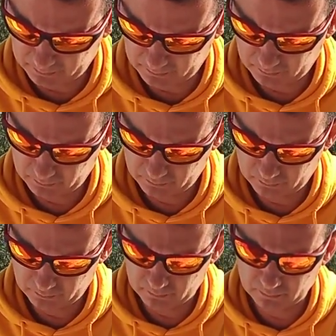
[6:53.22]

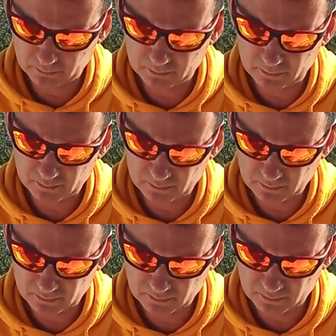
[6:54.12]

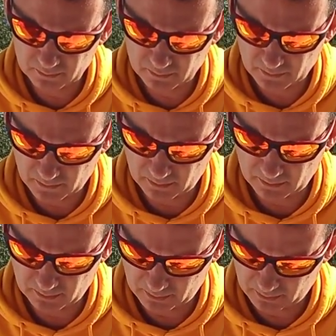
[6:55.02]

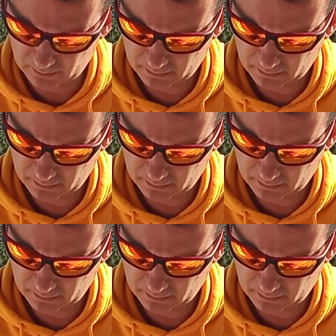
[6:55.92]
[no speech]